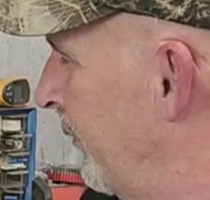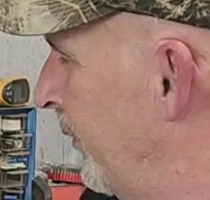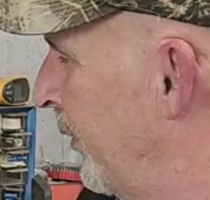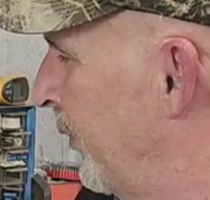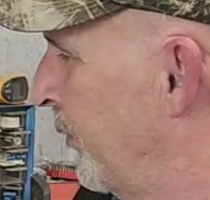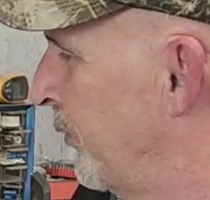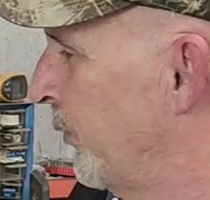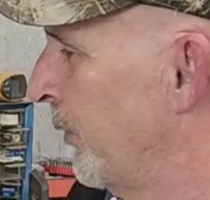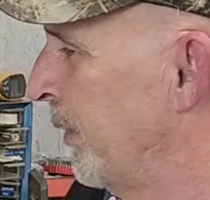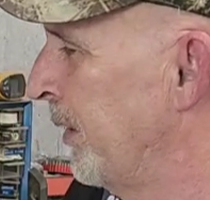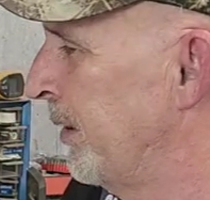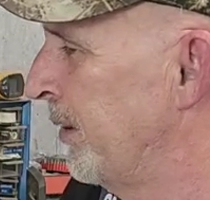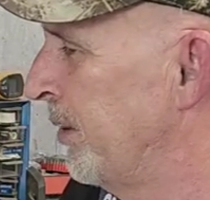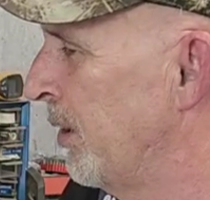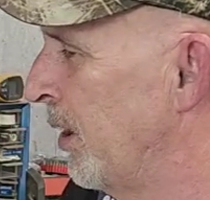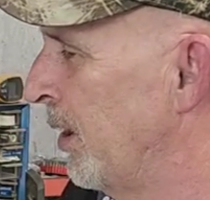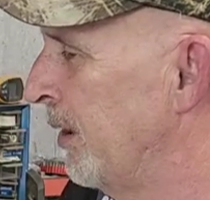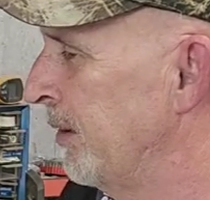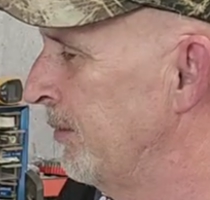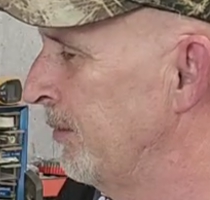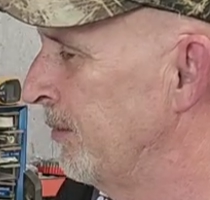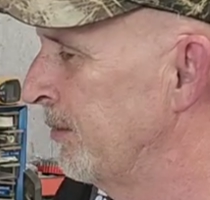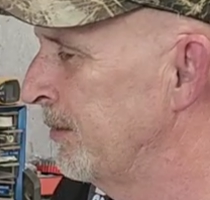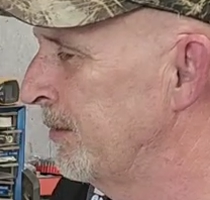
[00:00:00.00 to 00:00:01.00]
the three
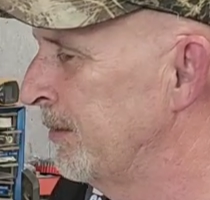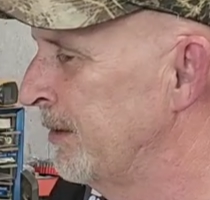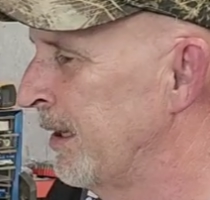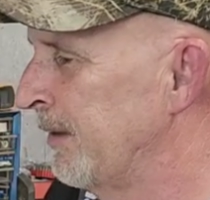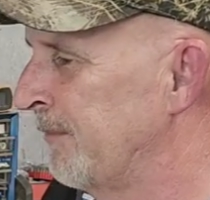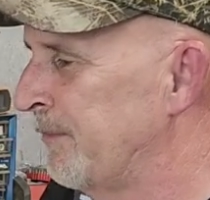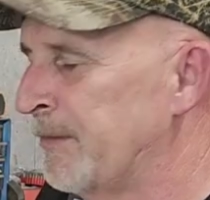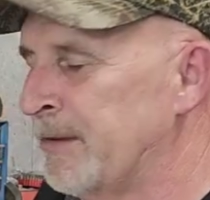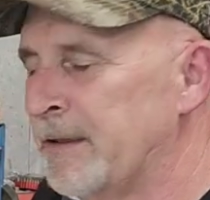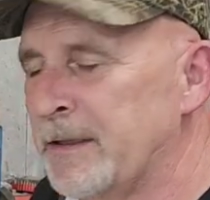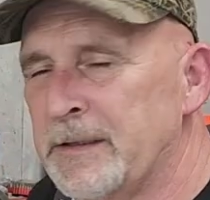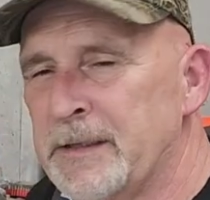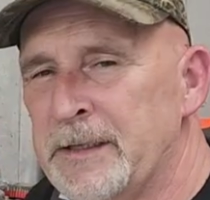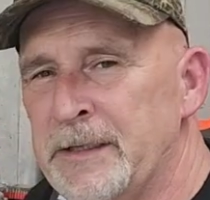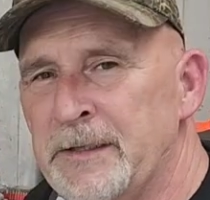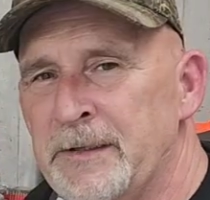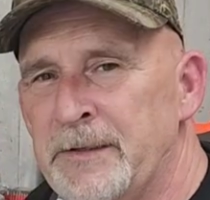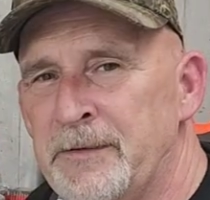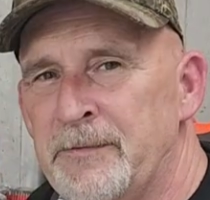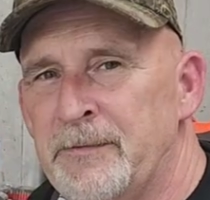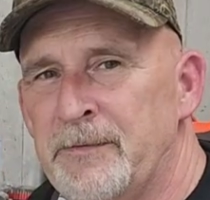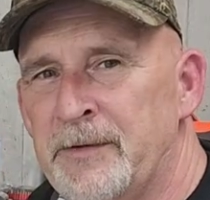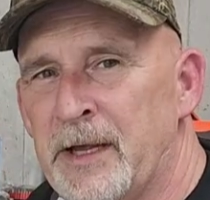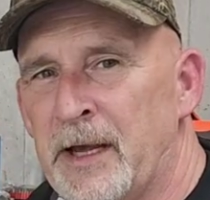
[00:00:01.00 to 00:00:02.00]
cut. You could definitely
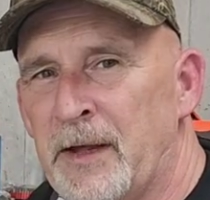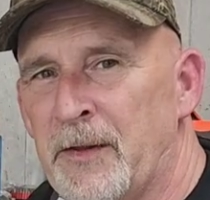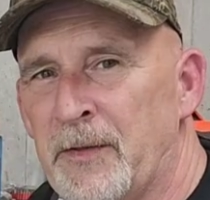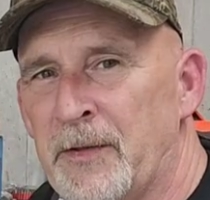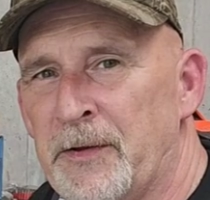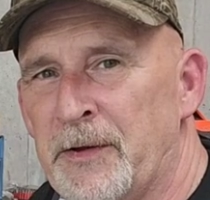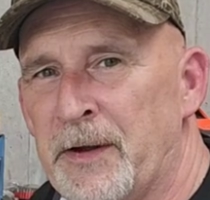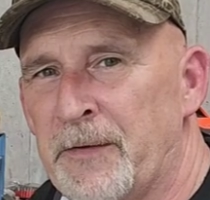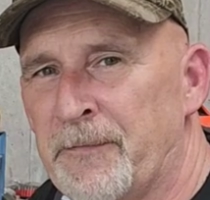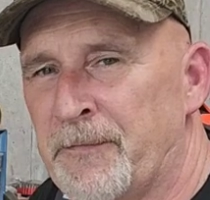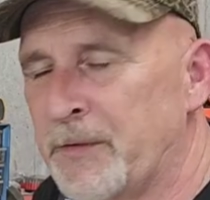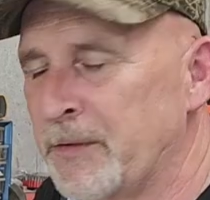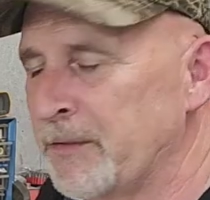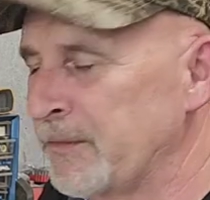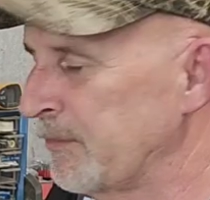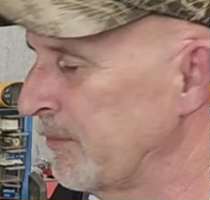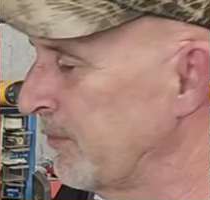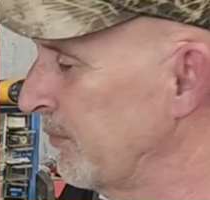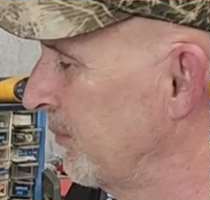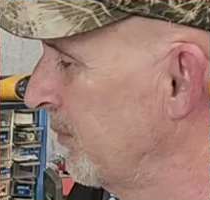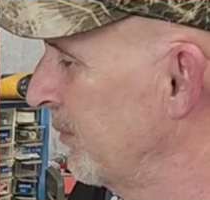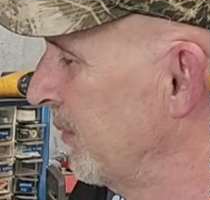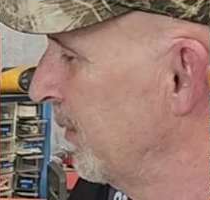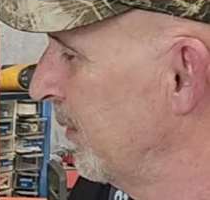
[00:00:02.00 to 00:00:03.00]
tell the
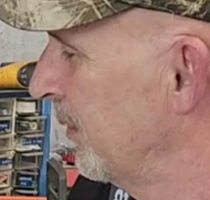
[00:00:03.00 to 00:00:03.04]
difference.